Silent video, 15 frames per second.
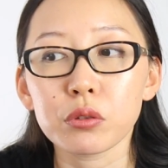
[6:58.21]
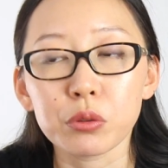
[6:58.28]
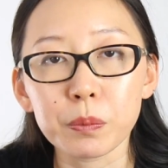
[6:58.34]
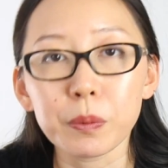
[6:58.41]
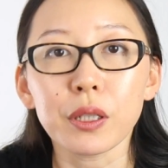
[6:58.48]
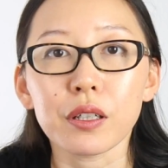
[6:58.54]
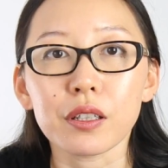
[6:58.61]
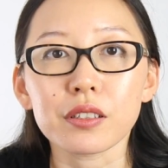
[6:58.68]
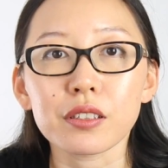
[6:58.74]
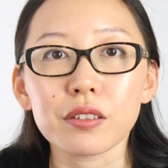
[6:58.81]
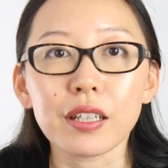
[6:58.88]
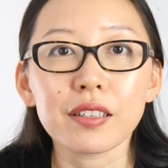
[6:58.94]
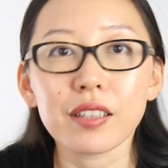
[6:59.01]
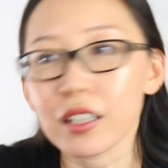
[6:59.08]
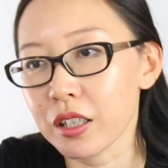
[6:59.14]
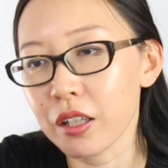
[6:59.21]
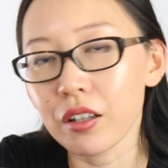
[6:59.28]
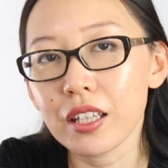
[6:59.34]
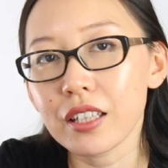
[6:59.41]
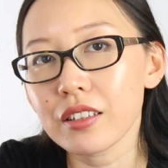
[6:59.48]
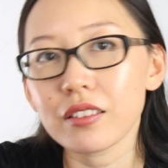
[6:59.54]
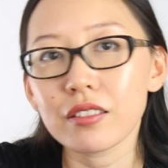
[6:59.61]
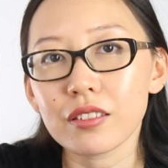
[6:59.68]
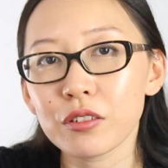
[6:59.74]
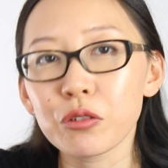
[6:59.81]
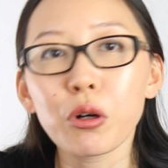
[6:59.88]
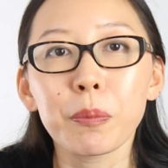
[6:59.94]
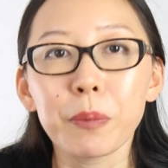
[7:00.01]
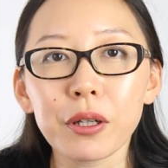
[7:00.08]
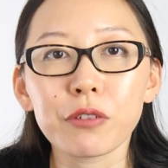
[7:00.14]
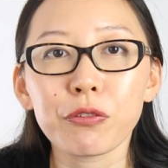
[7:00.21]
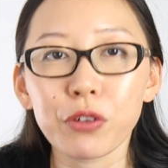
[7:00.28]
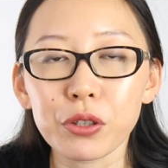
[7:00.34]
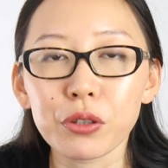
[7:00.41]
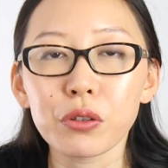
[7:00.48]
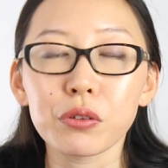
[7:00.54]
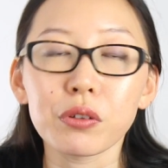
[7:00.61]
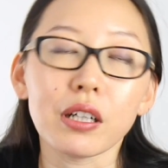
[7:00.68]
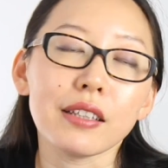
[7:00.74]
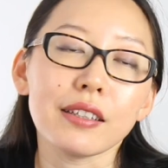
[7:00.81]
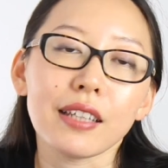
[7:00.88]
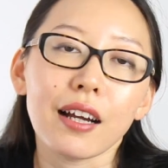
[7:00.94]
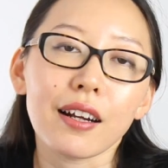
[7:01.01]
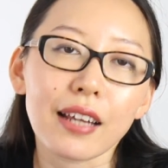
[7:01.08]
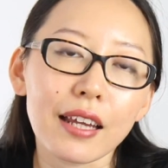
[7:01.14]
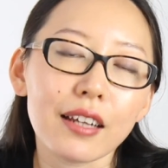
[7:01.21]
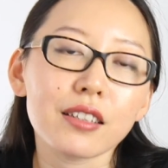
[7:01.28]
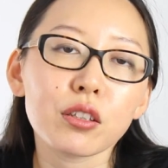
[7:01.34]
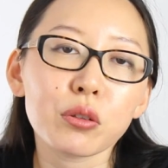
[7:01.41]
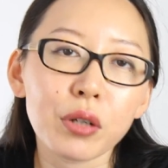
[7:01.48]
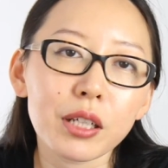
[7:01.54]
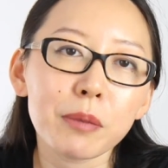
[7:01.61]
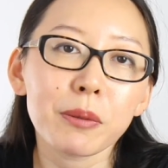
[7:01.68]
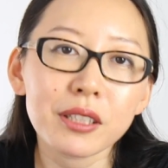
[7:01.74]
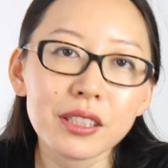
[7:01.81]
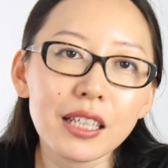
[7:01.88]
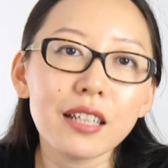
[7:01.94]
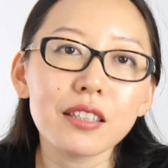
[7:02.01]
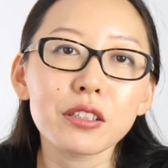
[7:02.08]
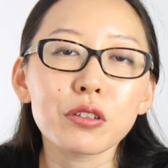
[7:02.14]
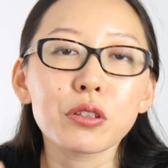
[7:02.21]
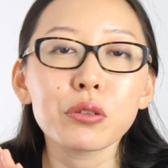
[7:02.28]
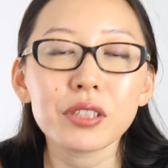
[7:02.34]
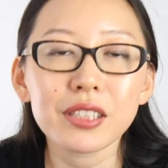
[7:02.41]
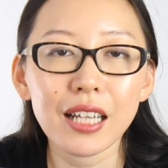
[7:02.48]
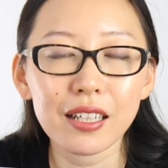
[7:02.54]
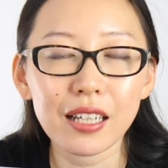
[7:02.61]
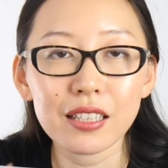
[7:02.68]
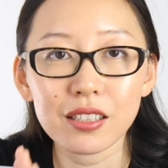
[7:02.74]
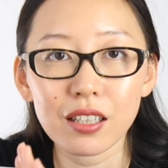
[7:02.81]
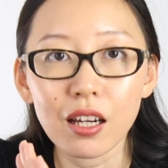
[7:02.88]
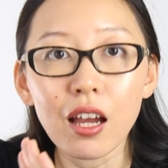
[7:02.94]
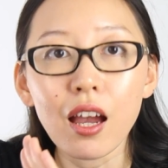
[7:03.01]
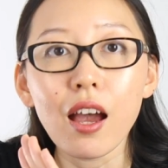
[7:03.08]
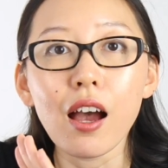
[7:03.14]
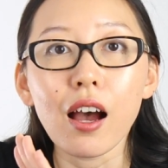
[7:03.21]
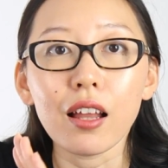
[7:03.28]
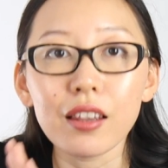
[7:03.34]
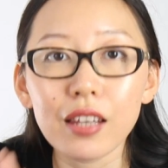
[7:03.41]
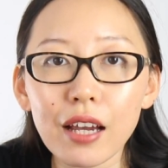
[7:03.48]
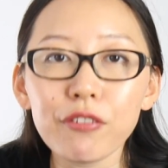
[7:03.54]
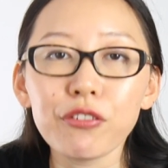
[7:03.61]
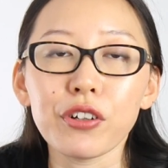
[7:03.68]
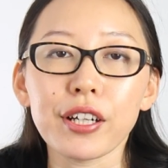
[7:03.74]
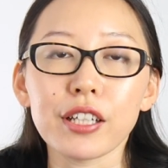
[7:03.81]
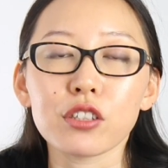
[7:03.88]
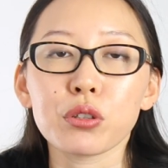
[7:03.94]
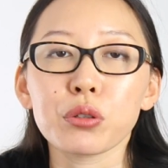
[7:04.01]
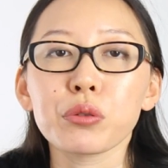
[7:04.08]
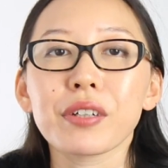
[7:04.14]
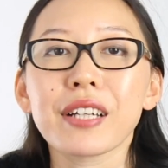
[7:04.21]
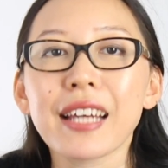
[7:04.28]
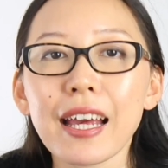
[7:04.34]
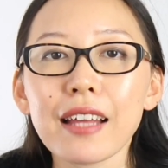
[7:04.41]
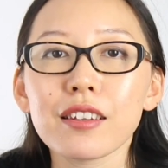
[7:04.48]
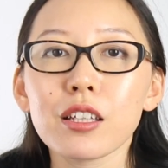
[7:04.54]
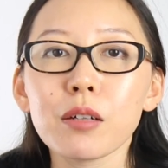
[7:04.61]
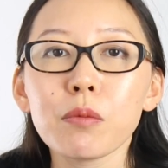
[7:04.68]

two birds right they're killing your bird for you and they are getting the 20% so use that as a, a leverage to get